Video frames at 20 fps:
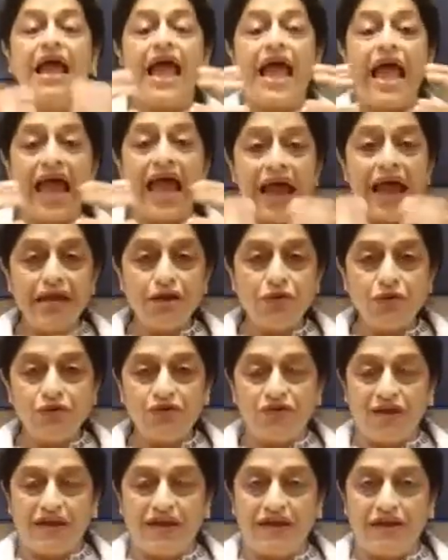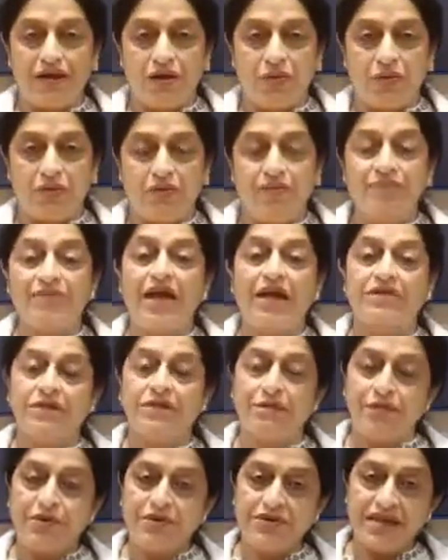and to find out.
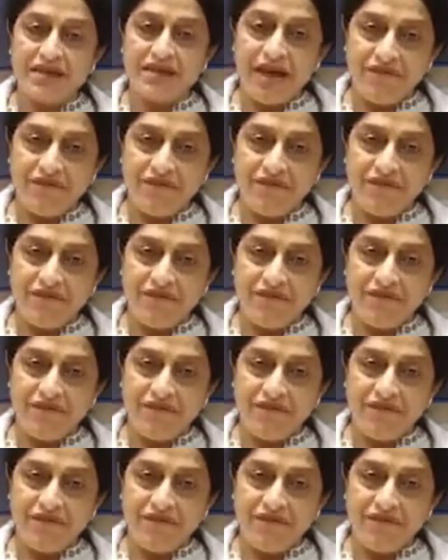Supposing